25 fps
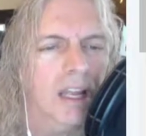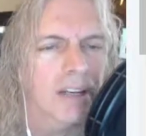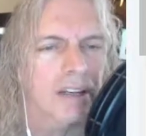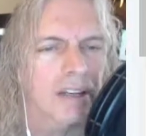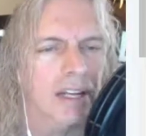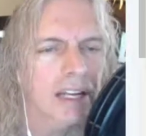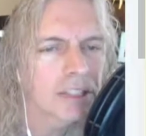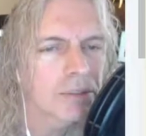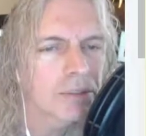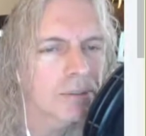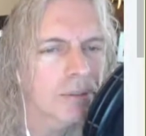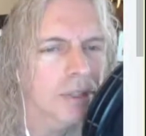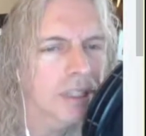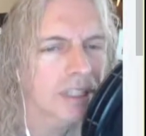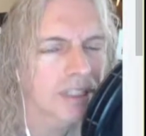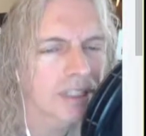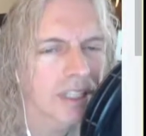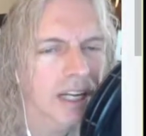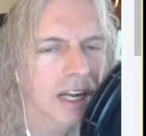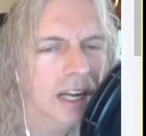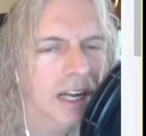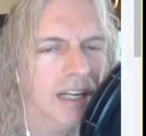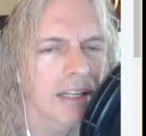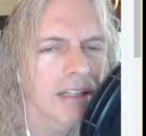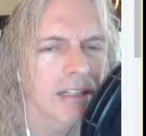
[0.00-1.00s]
Nice work,
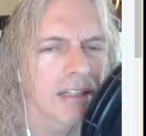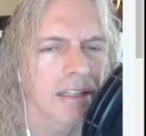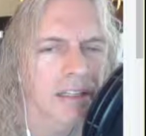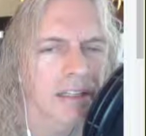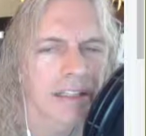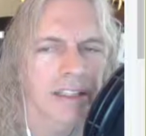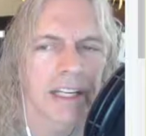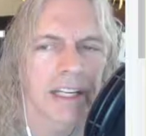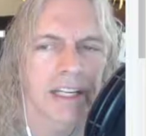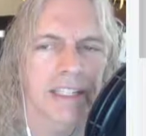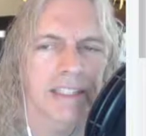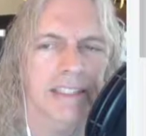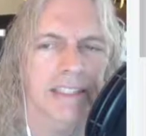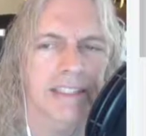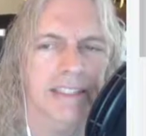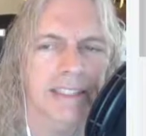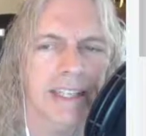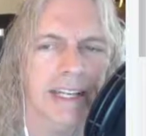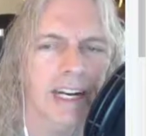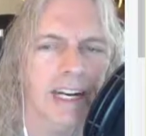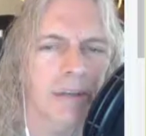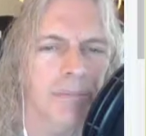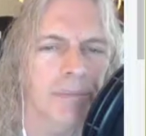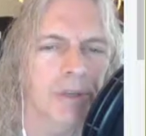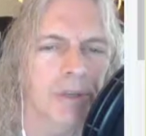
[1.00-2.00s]
Ty. Yes,
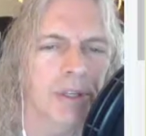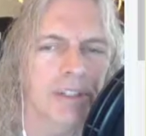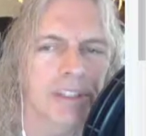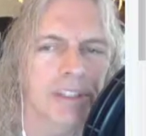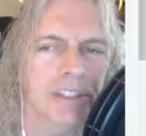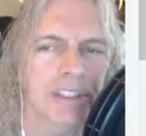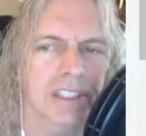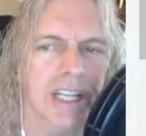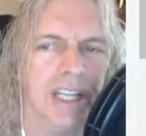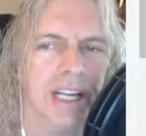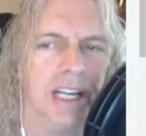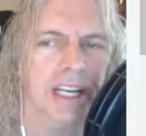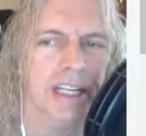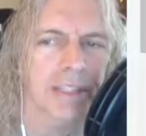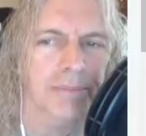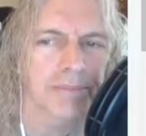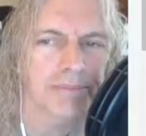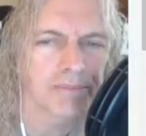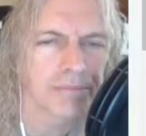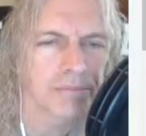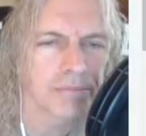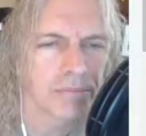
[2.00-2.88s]
set up your site.